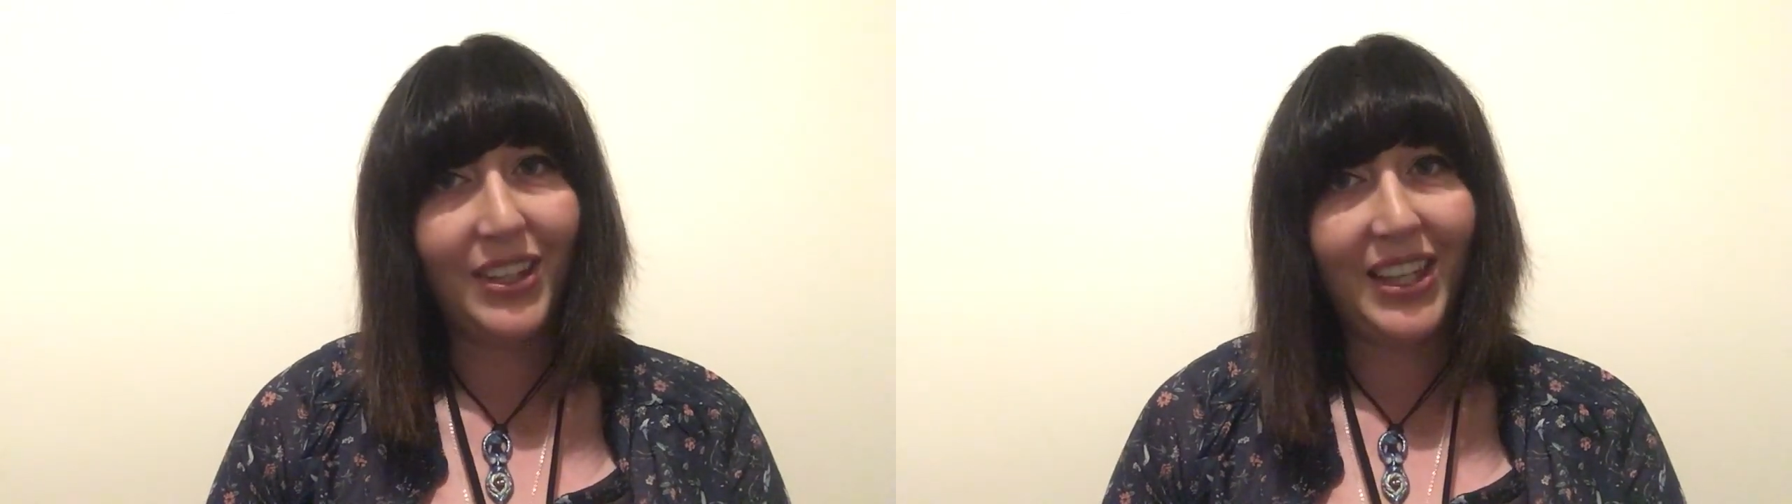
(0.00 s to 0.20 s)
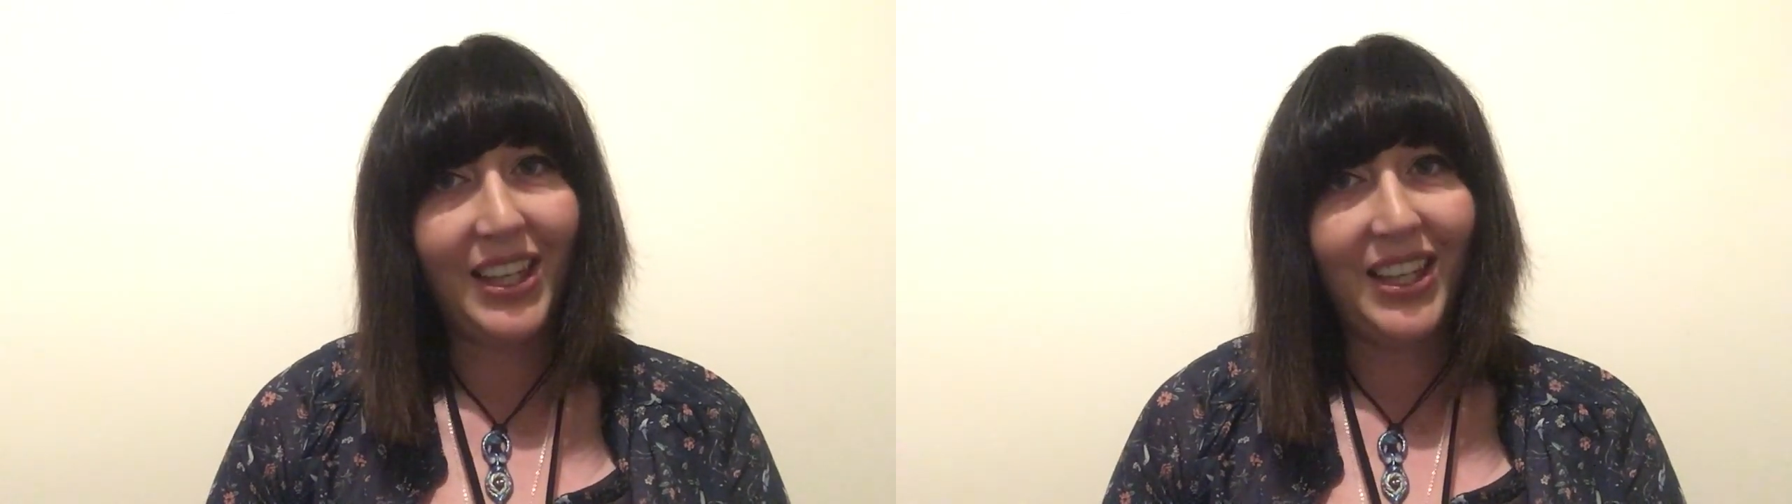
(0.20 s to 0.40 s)

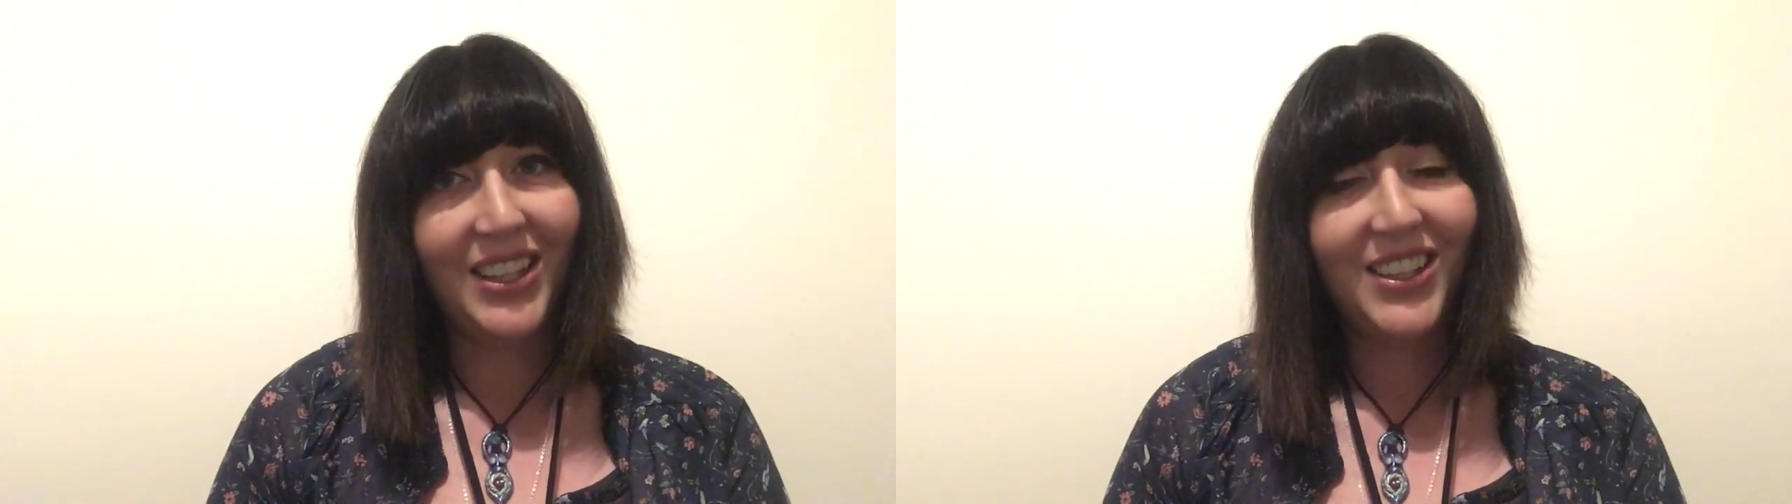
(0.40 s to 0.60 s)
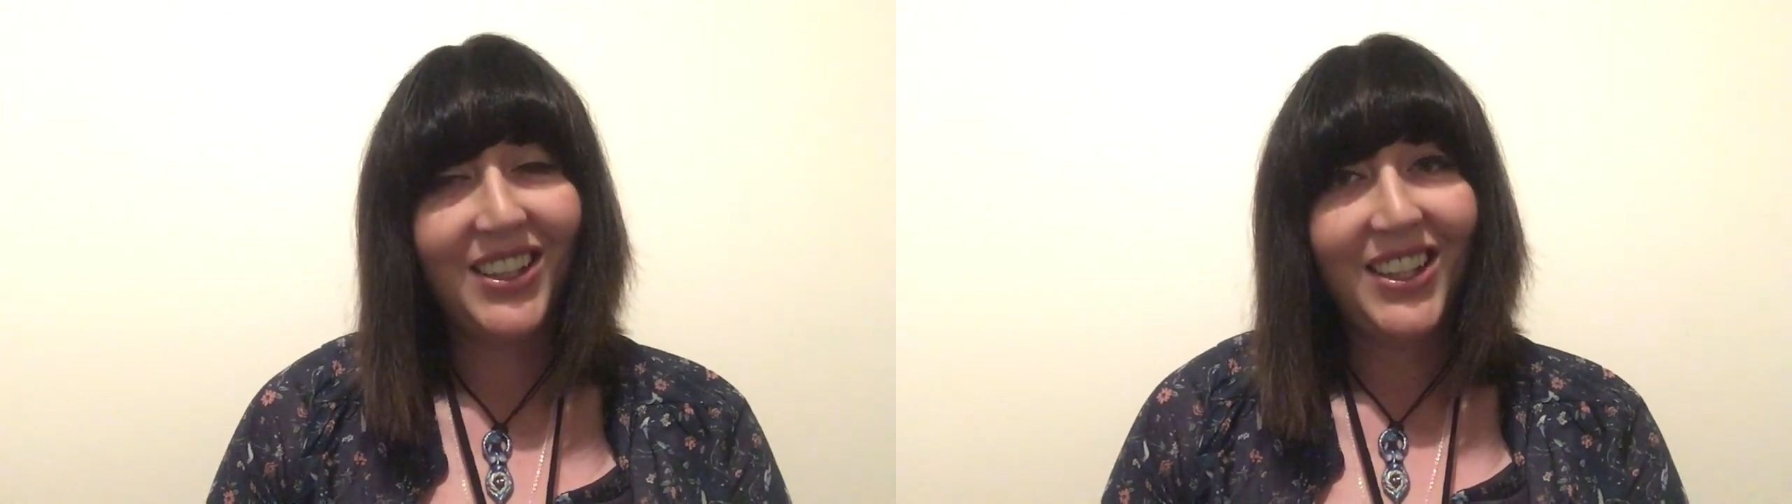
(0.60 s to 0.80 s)

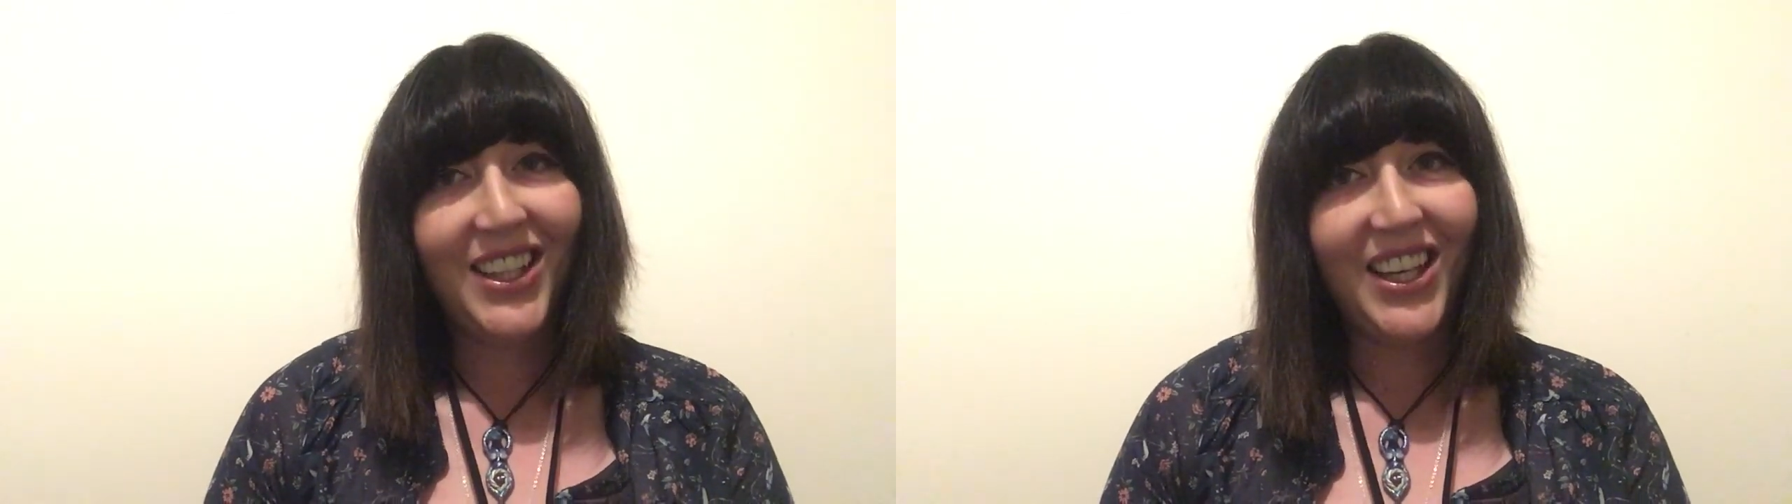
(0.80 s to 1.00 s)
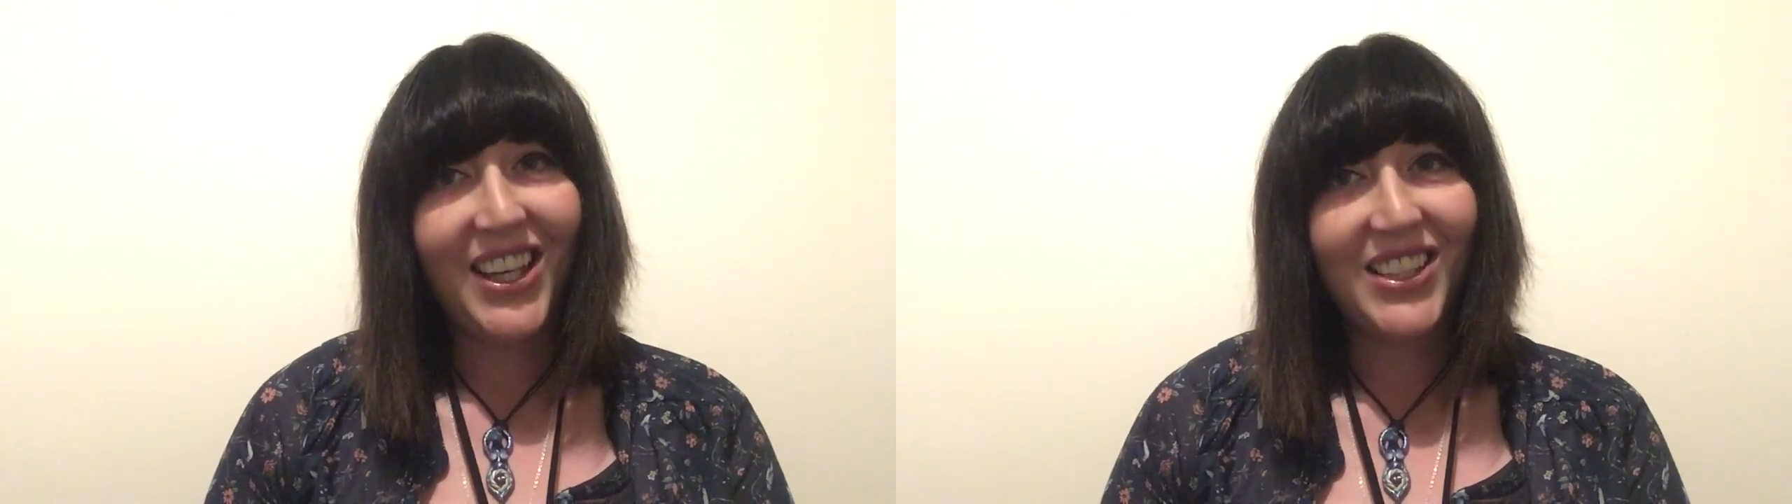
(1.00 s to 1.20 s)

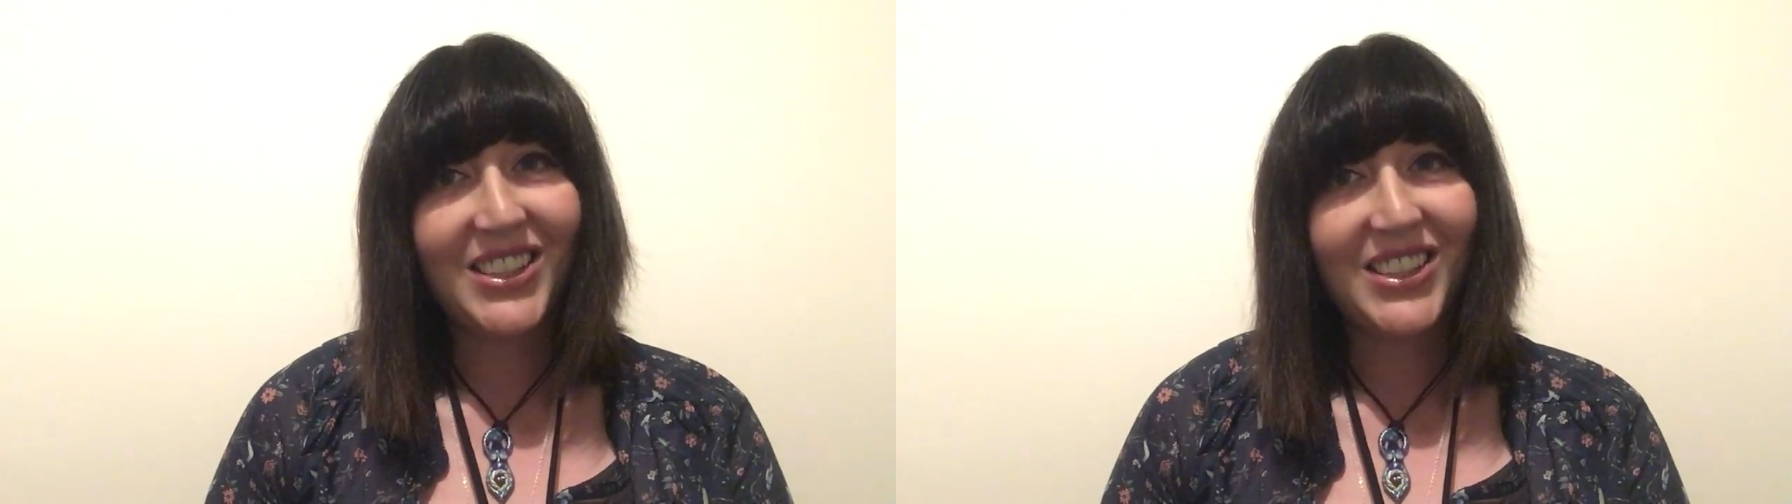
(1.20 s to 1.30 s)
there.